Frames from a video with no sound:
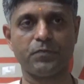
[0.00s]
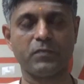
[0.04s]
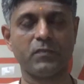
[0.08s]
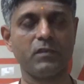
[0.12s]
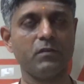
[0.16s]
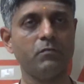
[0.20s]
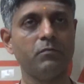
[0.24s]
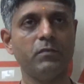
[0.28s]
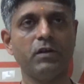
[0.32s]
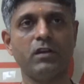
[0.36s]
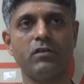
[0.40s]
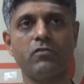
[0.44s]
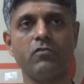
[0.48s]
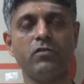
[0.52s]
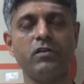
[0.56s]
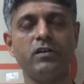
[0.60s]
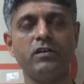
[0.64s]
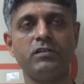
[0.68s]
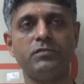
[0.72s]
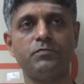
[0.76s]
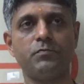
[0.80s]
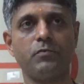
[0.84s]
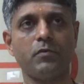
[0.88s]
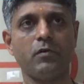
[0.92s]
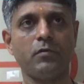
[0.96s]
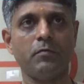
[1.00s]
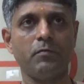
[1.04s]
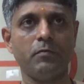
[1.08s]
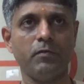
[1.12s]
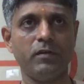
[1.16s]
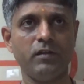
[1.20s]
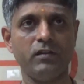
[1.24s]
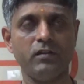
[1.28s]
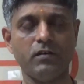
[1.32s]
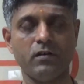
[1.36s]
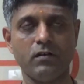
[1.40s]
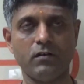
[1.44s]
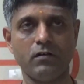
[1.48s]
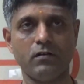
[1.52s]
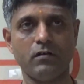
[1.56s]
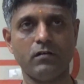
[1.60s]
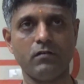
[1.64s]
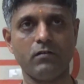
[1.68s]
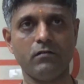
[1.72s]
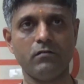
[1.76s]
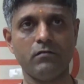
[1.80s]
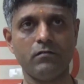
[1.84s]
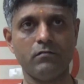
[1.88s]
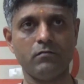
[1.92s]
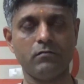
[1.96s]
Mercury is probably
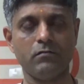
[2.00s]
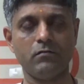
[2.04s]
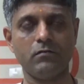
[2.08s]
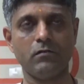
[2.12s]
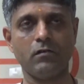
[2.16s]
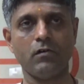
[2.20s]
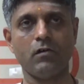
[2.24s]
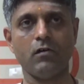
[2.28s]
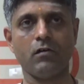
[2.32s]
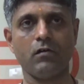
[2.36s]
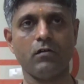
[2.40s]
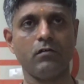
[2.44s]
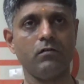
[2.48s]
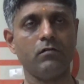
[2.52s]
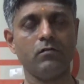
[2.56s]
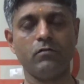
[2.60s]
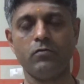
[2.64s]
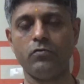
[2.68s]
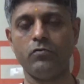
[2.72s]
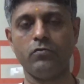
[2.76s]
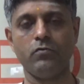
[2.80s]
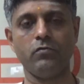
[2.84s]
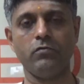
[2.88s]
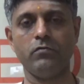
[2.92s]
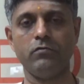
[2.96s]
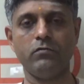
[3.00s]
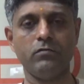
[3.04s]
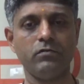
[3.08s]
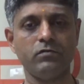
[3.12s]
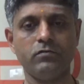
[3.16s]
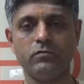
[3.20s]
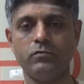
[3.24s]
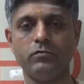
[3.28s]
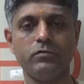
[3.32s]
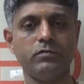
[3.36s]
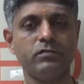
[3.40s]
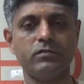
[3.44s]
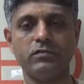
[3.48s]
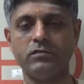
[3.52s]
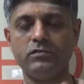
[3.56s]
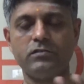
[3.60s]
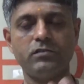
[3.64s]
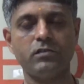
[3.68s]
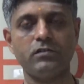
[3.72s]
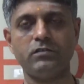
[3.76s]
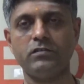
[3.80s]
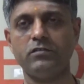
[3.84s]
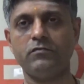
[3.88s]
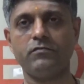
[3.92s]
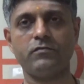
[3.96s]
the god who is in
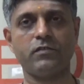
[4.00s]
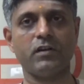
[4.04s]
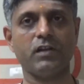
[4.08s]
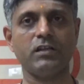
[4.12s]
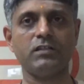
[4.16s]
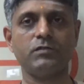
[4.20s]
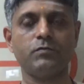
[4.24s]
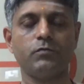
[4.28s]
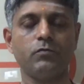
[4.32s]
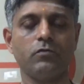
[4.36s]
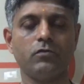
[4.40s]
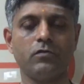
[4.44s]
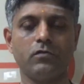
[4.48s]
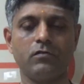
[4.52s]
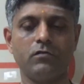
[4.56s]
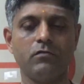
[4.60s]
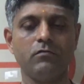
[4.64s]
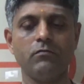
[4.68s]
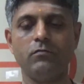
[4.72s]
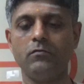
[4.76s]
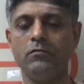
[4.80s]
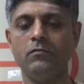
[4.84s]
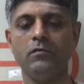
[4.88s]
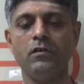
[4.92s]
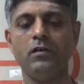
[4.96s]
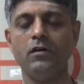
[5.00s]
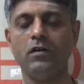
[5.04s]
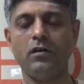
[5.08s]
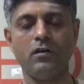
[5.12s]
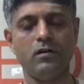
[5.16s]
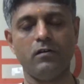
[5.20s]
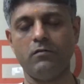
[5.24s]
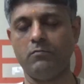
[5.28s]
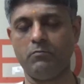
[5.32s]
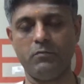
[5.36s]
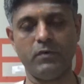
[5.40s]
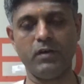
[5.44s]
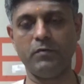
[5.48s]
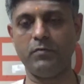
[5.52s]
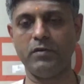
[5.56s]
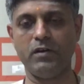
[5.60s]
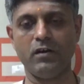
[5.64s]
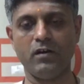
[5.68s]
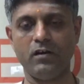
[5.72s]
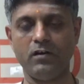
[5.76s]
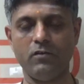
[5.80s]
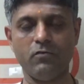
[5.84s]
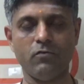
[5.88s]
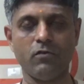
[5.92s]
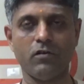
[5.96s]
charge of transport. Maybe,
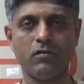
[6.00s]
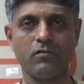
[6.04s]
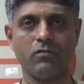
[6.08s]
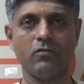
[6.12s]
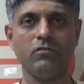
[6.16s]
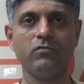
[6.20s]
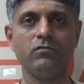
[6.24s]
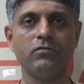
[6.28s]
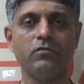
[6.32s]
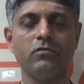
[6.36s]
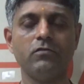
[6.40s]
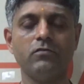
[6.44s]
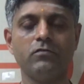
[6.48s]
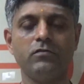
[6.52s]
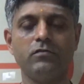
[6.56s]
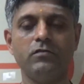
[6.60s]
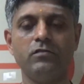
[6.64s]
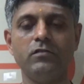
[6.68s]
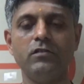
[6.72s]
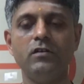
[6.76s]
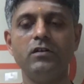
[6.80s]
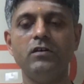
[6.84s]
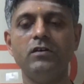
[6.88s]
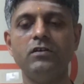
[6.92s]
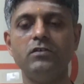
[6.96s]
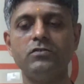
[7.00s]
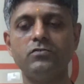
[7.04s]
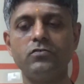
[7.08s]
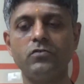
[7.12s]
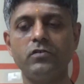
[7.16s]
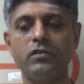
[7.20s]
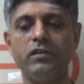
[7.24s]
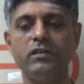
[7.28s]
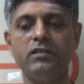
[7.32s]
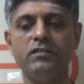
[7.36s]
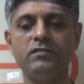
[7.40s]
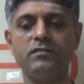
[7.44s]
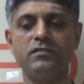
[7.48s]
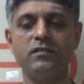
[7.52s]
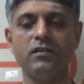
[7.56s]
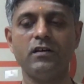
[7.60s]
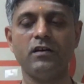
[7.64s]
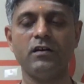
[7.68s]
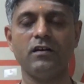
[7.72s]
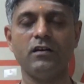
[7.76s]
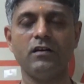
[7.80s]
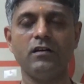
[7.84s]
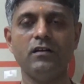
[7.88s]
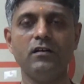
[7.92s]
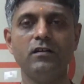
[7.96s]
I do not know. So he is
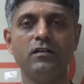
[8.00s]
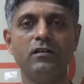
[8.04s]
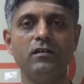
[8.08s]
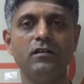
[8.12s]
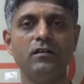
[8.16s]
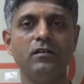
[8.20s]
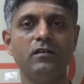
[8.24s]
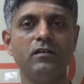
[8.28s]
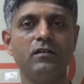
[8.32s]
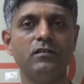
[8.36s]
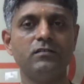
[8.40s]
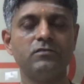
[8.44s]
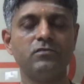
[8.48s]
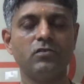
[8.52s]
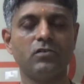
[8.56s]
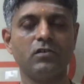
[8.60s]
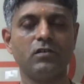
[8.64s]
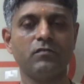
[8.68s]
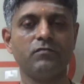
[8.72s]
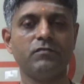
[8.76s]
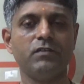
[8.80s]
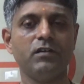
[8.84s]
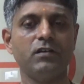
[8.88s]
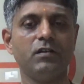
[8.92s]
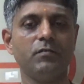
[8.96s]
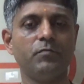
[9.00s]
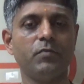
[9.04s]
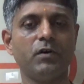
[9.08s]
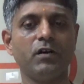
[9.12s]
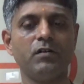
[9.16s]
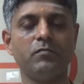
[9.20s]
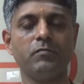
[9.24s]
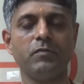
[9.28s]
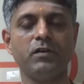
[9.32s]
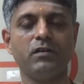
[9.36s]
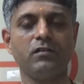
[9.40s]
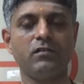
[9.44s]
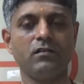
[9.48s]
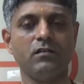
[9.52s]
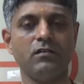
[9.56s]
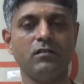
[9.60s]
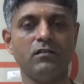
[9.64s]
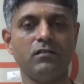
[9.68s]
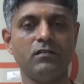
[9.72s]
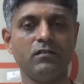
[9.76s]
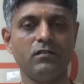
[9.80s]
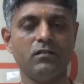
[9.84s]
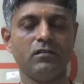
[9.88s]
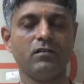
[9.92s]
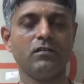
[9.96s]
the sort of the
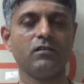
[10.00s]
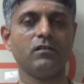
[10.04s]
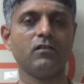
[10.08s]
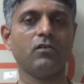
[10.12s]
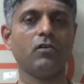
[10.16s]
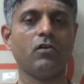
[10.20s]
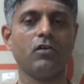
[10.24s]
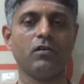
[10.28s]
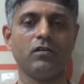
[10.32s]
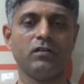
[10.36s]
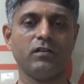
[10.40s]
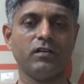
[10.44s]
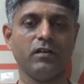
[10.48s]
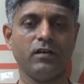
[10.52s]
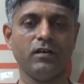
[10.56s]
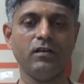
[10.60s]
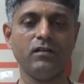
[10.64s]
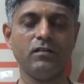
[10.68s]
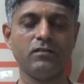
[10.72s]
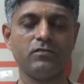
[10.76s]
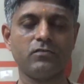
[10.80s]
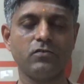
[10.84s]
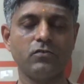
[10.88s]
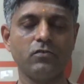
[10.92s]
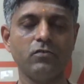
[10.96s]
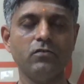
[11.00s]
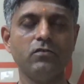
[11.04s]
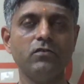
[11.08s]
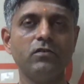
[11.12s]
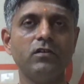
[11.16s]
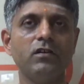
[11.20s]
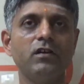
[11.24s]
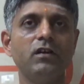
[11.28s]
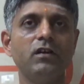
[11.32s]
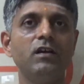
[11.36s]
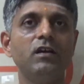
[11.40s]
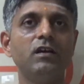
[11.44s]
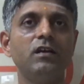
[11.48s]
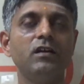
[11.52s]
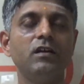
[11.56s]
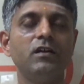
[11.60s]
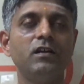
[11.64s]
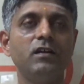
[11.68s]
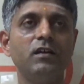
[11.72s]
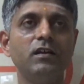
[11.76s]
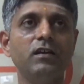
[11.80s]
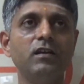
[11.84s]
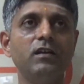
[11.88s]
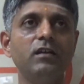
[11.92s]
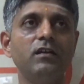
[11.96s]
departmental god there. So
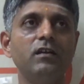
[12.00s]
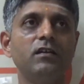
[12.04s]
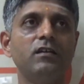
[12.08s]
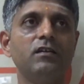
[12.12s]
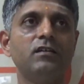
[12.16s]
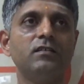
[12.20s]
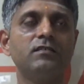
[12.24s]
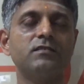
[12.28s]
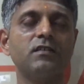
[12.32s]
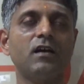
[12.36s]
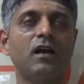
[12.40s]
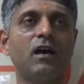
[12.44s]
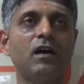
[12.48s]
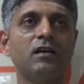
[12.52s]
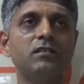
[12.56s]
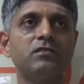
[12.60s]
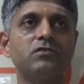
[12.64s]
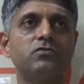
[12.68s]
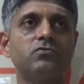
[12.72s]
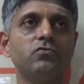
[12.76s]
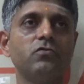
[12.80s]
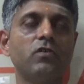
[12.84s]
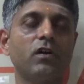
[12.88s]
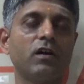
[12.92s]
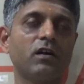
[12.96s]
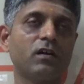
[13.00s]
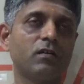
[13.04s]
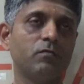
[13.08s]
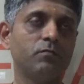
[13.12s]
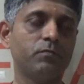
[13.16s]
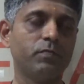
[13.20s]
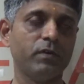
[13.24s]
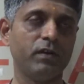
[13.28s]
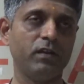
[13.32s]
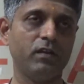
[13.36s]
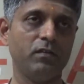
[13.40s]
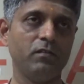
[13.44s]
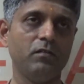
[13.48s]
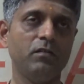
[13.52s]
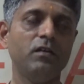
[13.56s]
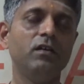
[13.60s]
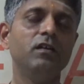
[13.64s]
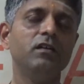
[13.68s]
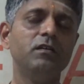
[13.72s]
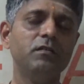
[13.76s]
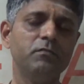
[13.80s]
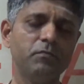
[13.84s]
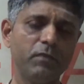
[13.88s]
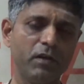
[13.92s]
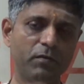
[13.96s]
he is asked to accompany.
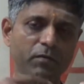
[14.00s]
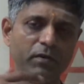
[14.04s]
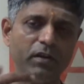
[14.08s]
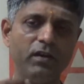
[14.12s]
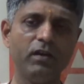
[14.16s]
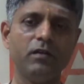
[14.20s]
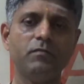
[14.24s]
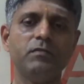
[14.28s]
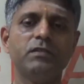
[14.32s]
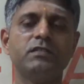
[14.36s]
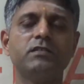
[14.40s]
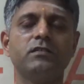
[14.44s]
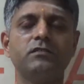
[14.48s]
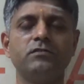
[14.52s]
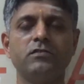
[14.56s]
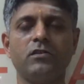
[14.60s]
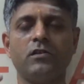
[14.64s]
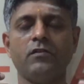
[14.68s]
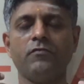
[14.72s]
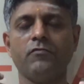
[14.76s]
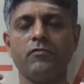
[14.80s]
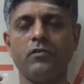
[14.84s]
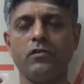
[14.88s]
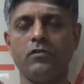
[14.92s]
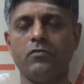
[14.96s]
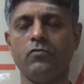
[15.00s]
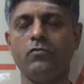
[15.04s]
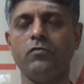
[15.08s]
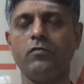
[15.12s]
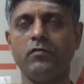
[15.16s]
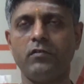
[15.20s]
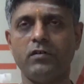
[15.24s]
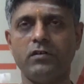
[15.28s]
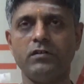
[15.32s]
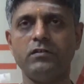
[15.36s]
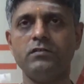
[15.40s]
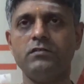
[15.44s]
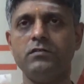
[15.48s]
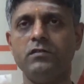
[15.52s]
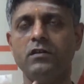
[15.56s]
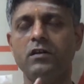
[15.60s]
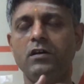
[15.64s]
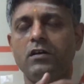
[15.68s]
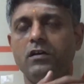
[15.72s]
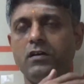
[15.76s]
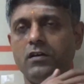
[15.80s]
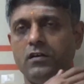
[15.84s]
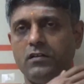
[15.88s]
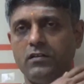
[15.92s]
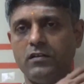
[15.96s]
He may be a messenger of God, whoever it is.
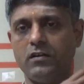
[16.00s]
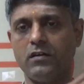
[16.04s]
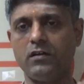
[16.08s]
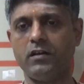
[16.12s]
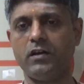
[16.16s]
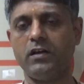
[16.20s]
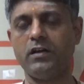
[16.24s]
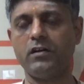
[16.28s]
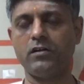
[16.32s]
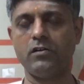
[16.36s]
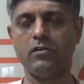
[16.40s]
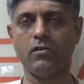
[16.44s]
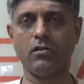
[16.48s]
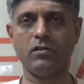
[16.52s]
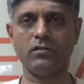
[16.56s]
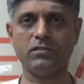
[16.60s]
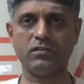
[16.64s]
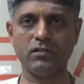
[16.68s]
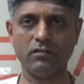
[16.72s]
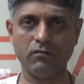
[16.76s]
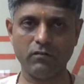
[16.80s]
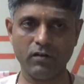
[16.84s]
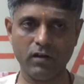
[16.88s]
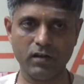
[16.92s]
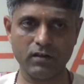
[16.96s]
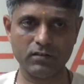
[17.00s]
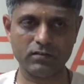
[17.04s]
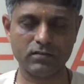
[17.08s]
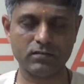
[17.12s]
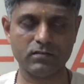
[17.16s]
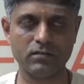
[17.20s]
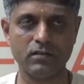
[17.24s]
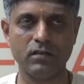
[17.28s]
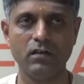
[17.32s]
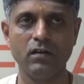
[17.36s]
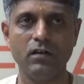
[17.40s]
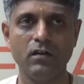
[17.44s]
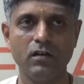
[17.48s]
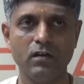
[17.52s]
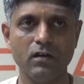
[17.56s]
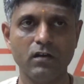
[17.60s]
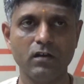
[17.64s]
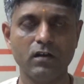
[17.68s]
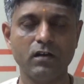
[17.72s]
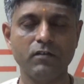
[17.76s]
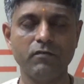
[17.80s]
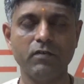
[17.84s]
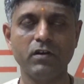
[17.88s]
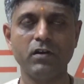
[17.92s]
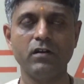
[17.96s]
The great god Jove has
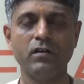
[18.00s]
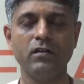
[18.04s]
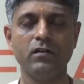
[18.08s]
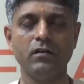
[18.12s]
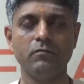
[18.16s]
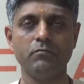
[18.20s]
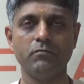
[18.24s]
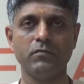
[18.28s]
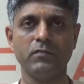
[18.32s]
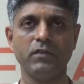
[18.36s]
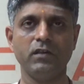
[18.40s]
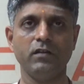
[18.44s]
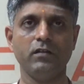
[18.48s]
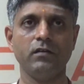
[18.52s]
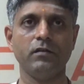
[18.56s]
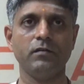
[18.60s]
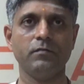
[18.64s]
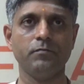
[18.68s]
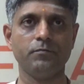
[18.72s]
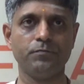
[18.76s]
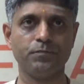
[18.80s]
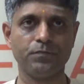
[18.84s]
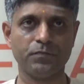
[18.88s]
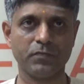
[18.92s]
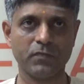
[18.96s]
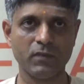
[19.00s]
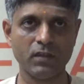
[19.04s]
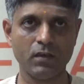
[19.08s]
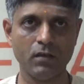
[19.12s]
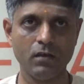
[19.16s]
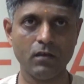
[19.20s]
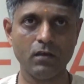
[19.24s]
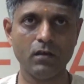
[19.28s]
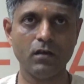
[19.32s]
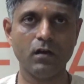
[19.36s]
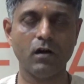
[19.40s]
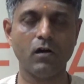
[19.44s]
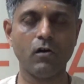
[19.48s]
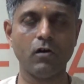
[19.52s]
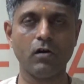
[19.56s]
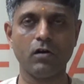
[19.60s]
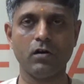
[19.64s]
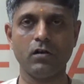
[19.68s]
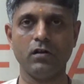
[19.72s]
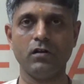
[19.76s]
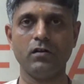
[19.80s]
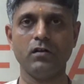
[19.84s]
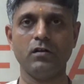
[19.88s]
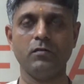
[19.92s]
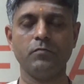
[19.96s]
given him the
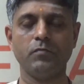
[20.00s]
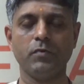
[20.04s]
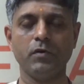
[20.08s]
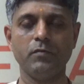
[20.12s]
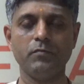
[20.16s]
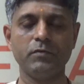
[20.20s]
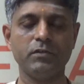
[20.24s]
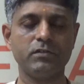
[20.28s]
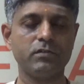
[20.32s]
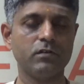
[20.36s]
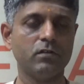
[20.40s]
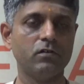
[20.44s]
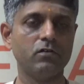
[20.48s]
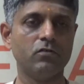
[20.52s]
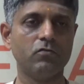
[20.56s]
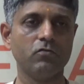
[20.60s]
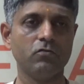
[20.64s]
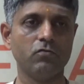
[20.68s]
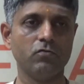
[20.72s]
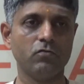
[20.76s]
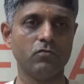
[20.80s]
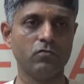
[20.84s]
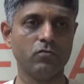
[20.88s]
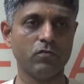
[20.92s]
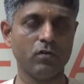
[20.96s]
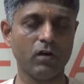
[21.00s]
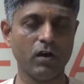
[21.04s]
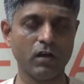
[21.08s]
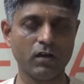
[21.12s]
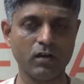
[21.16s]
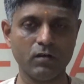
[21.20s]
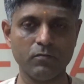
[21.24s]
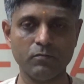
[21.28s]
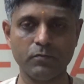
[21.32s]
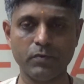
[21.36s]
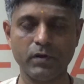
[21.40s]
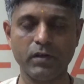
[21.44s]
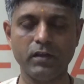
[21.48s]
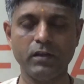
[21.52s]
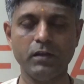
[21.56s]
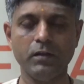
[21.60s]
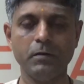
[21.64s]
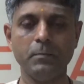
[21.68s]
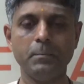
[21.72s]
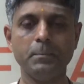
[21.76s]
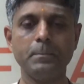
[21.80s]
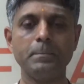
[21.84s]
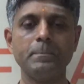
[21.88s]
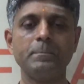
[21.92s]
order and permission to accompany